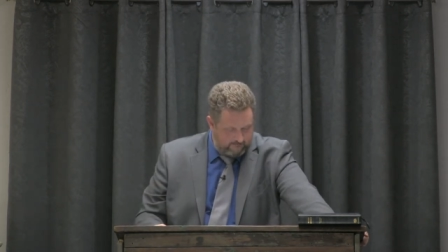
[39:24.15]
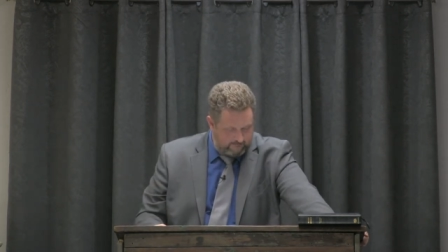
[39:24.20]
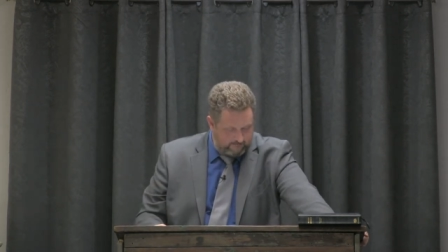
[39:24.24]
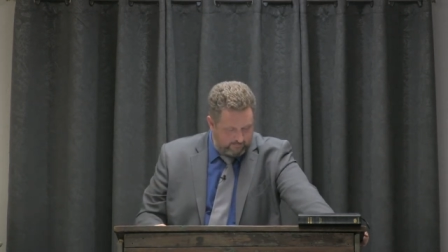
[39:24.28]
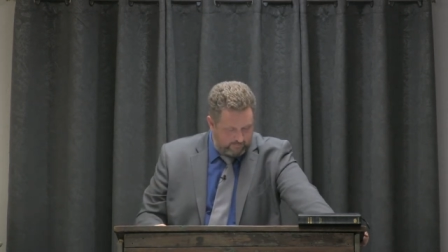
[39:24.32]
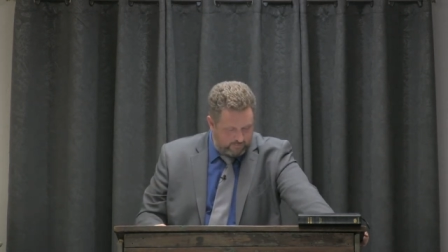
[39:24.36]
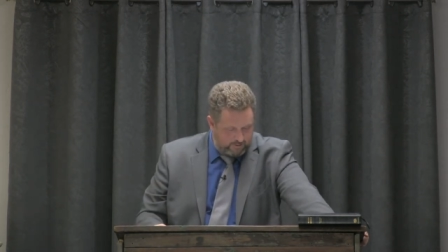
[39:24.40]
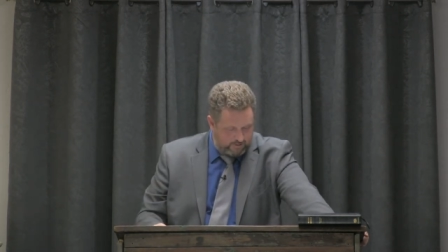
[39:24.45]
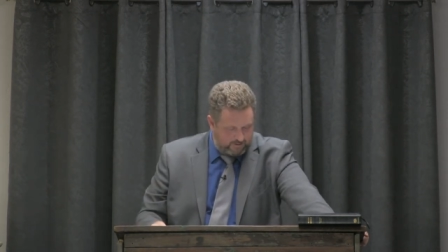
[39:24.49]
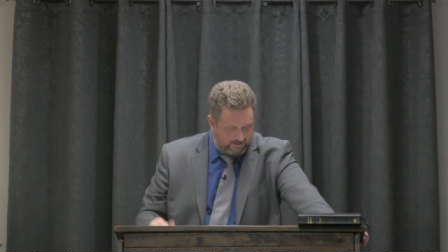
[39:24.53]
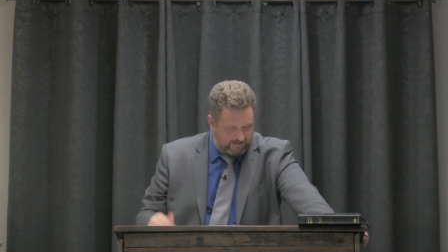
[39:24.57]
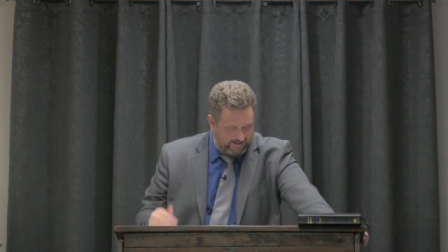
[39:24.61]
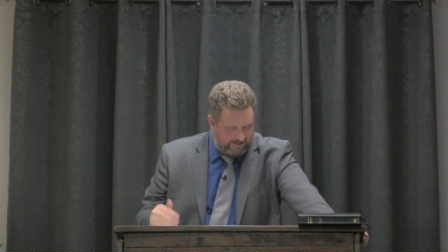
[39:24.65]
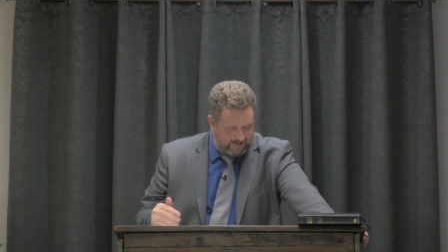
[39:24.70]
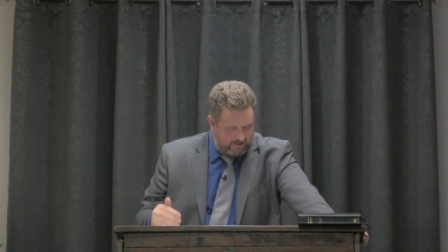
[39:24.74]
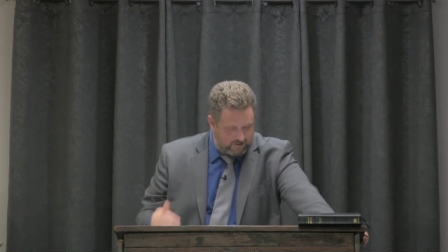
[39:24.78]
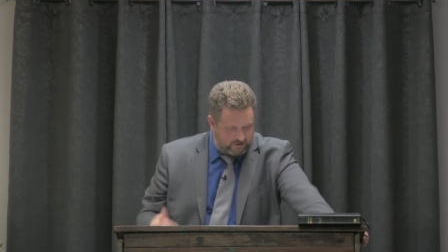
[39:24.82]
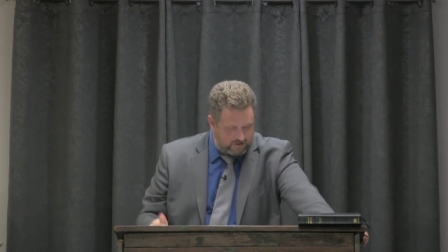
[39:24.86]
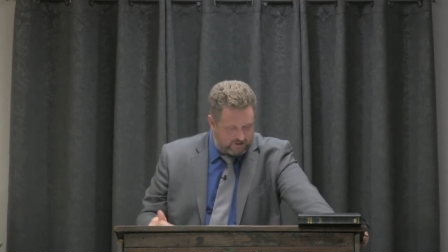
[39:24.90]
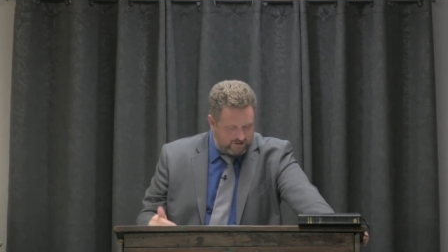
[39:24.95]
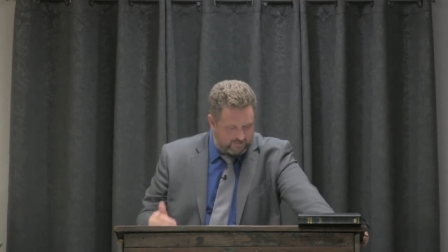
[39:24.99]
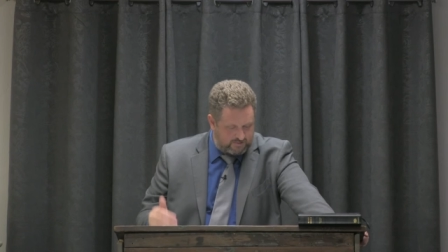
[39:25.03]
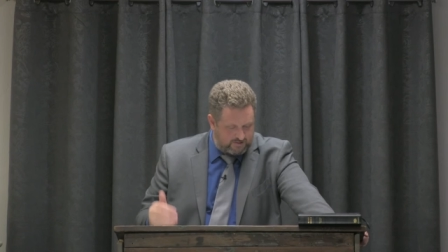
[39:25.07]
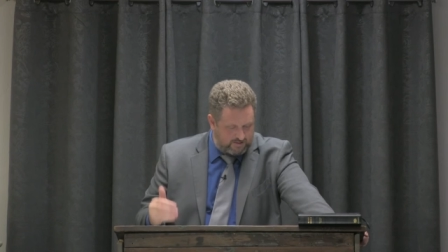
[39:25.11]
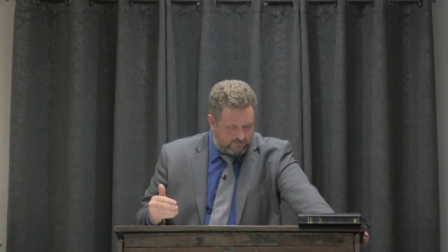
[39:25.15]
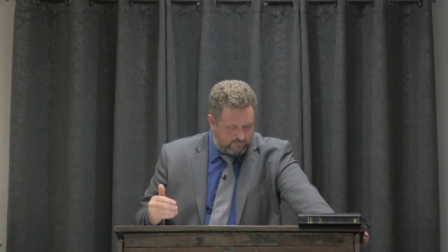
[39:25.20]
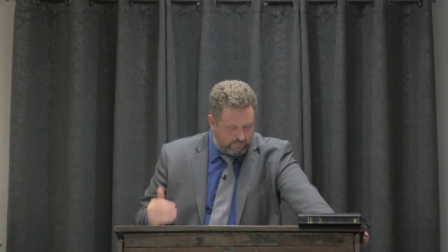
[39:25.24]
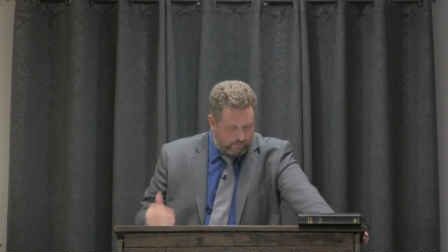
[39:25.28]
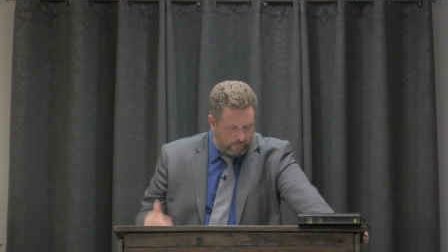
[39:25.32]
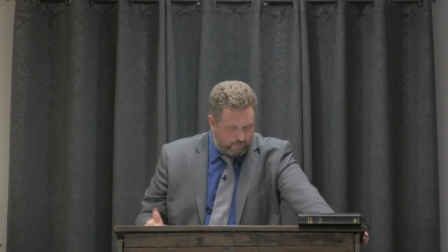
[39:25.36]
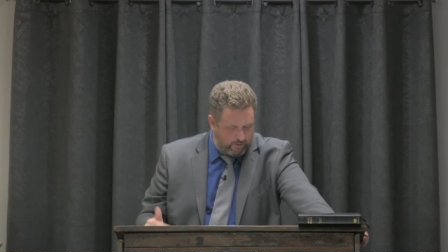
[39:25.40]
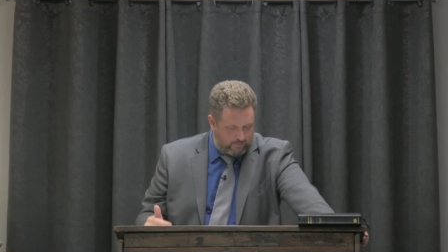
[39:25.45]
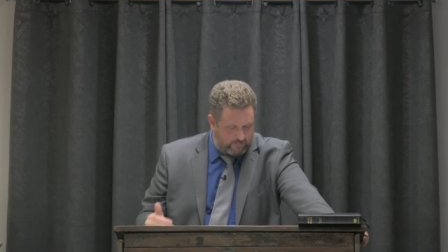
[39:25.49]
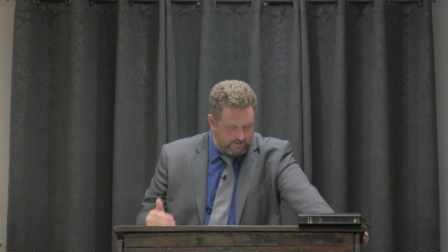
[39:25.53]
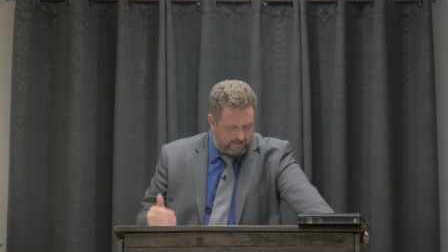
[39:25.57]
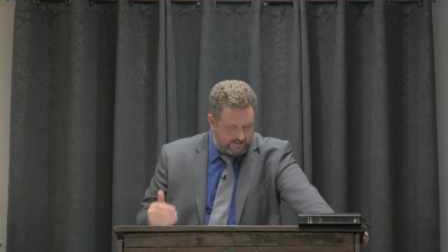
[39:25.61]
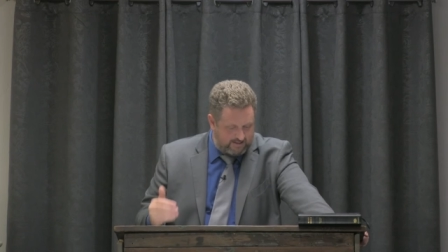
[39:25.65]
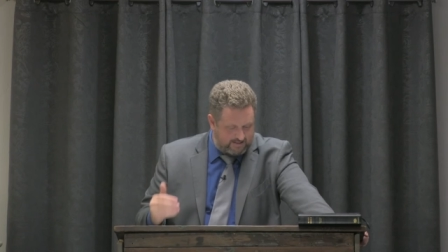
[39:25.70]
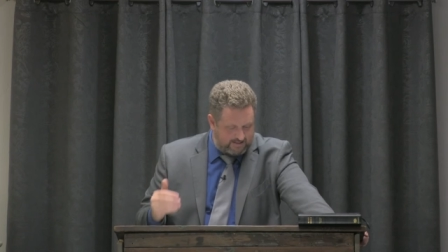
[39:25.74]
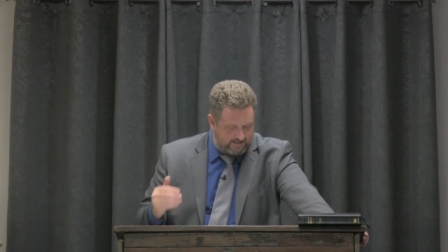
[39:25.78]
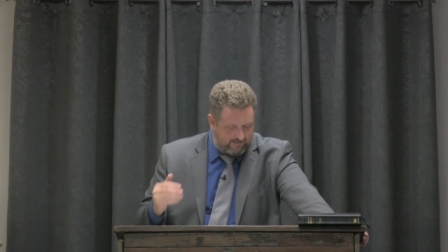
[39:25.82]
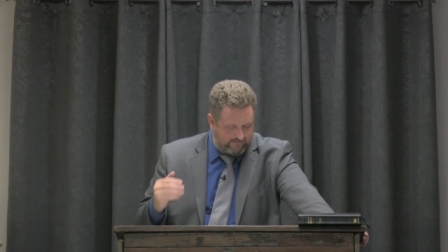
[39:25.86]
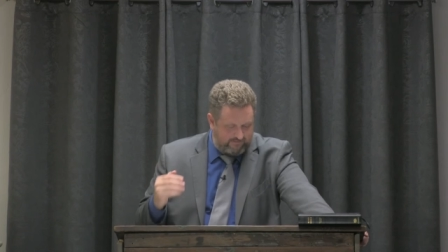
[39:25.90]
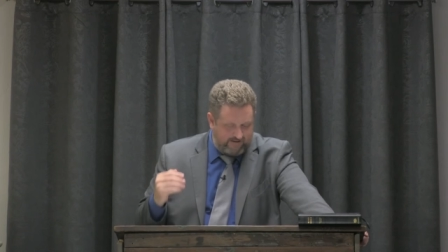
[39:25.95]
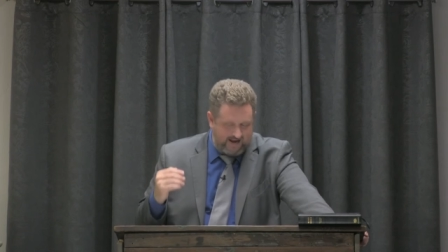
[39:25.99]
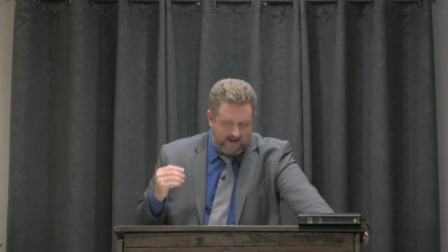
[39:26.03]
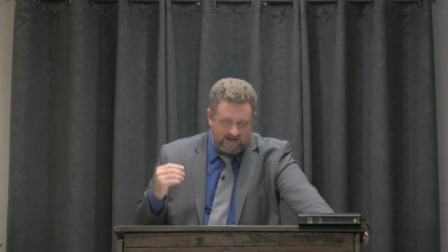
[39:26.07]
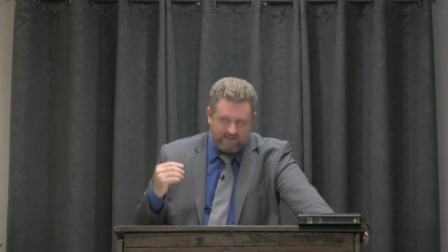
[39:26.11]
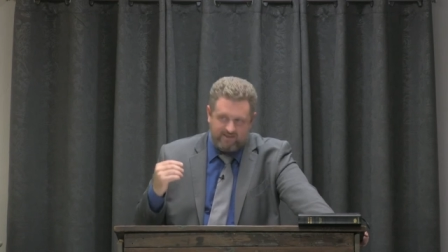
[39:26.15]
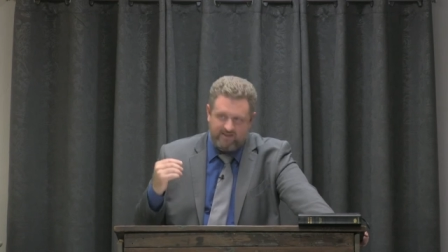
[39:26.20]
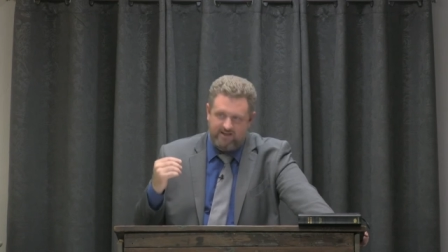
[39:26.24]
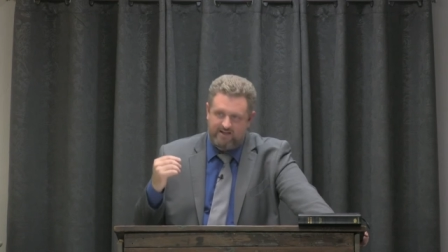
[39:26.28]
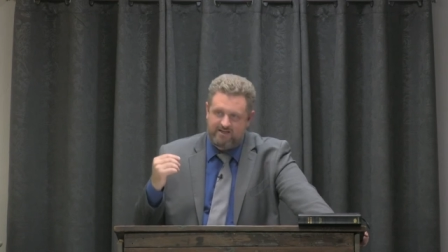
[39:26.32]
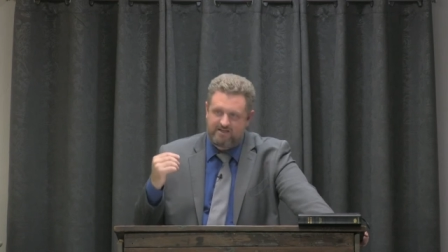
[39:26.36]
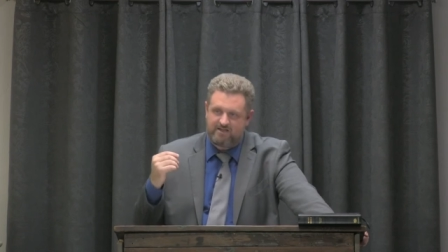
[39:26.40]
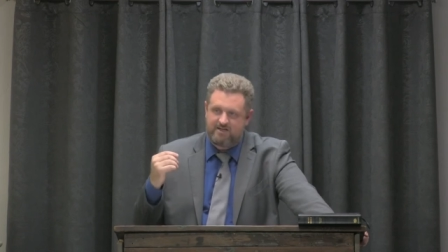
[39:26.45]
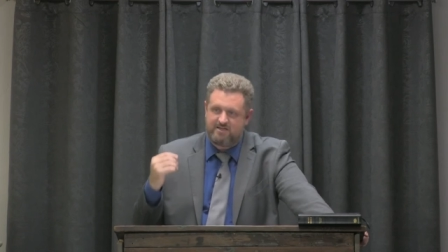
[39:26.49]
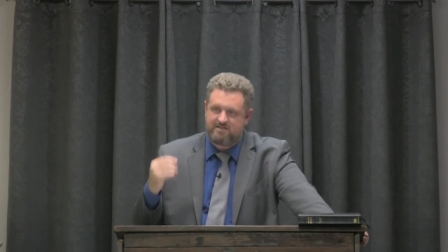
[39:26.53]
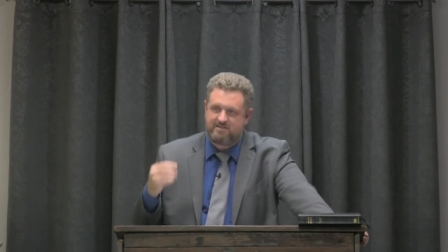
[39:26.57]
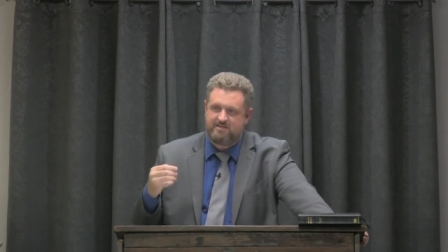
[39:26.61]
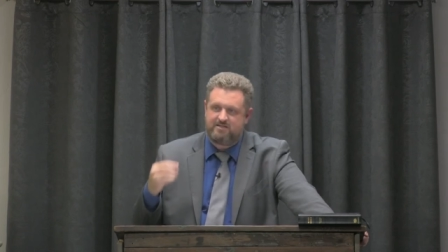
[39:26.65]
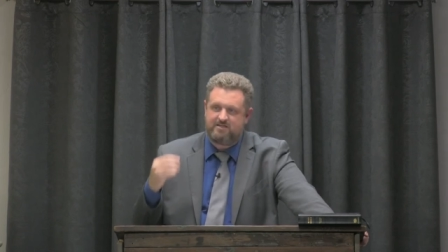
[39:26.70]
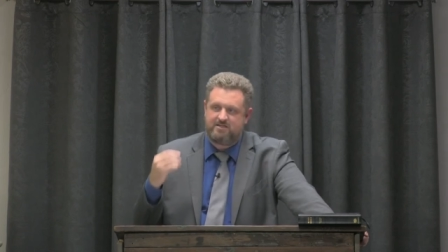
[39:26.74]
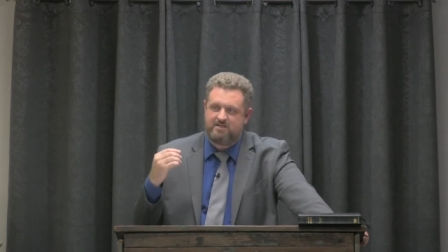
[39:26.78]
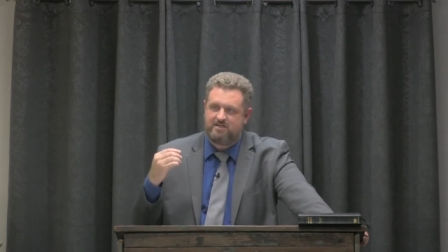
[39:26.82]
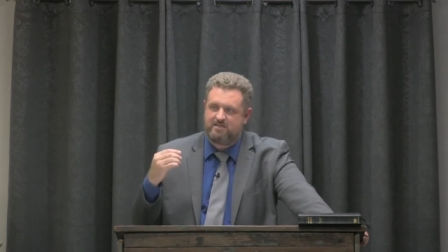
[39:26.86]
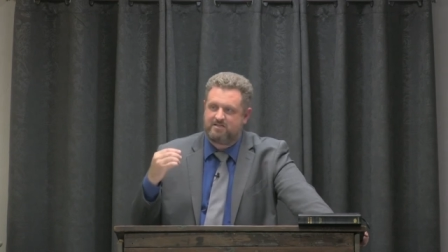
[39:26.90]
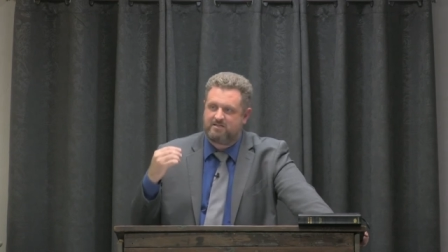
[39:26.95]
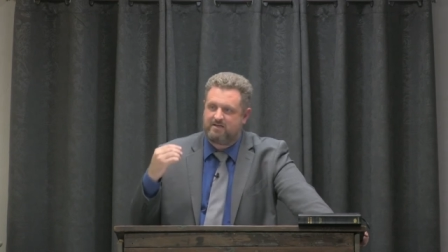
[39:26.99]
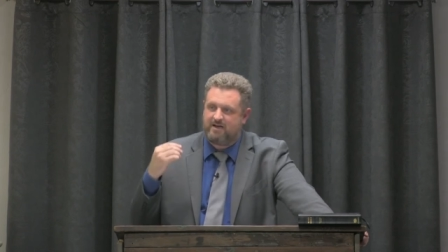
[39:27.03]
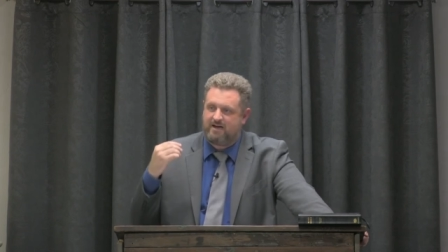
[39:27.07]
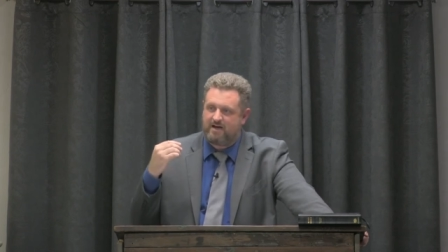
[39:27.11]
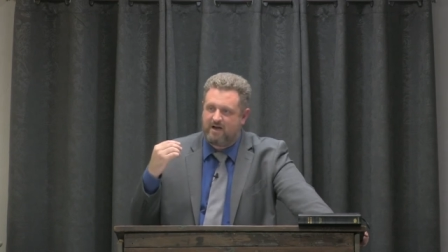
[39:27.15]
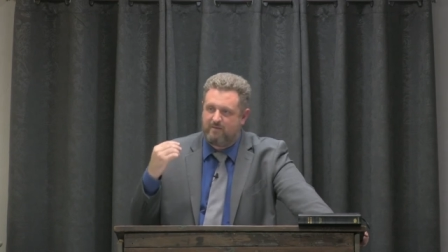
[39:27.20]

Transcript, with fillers: Look, leadership's important because of the fact that it doesn't just